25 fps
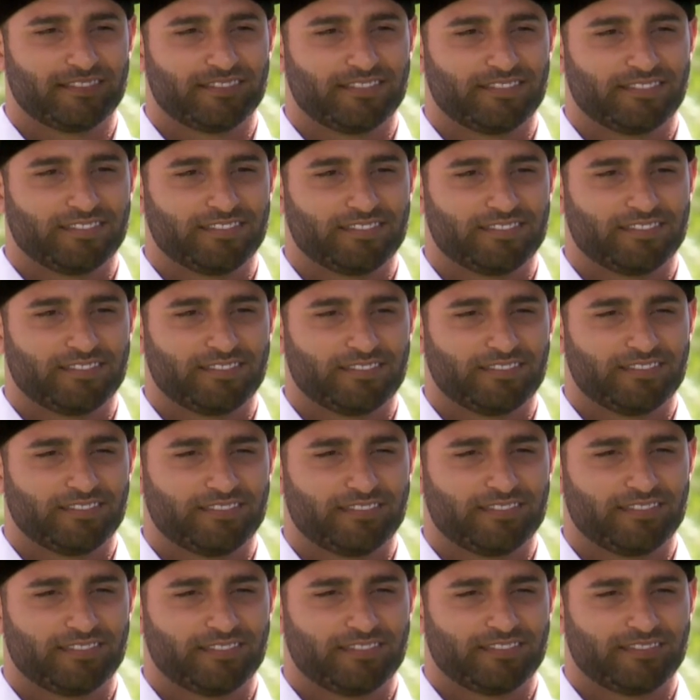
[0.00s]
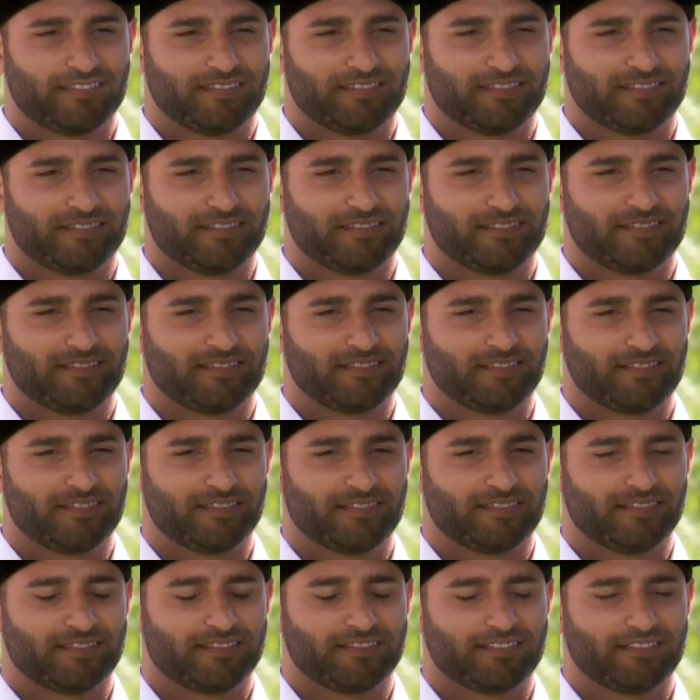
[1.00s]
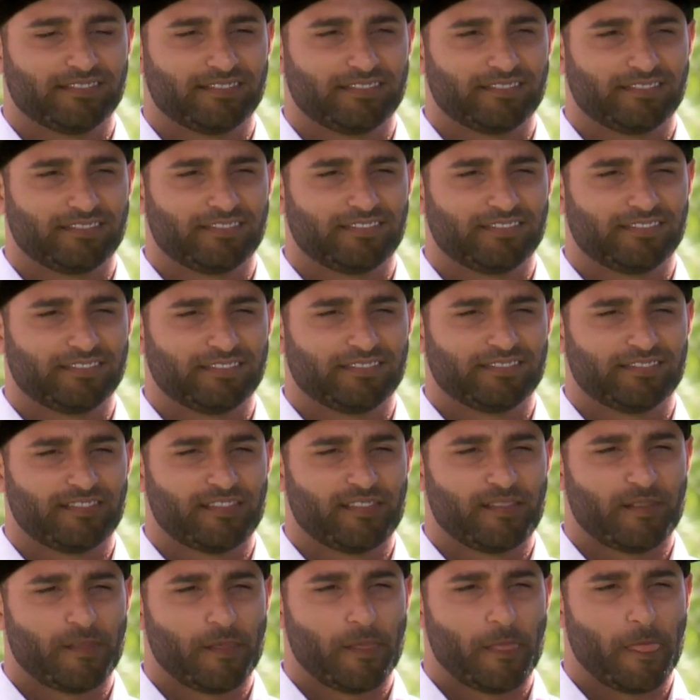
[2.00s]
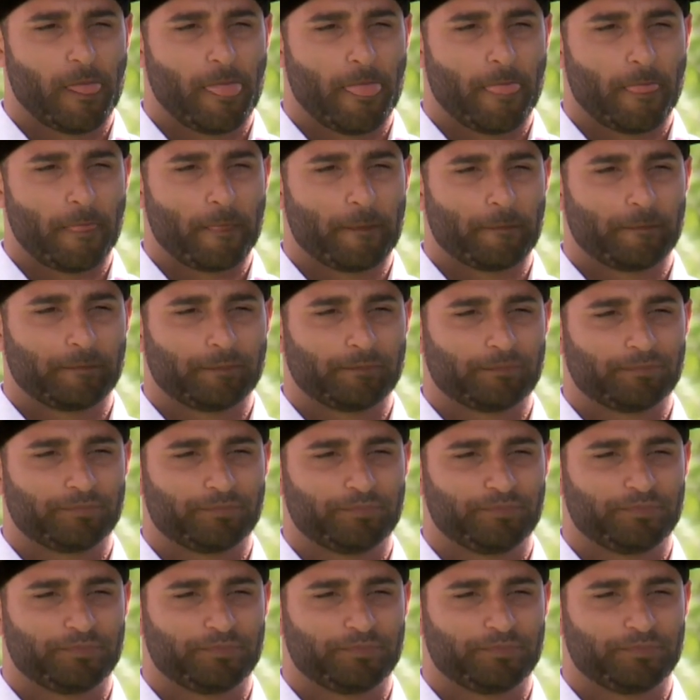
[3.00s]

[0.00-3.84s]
[no speech]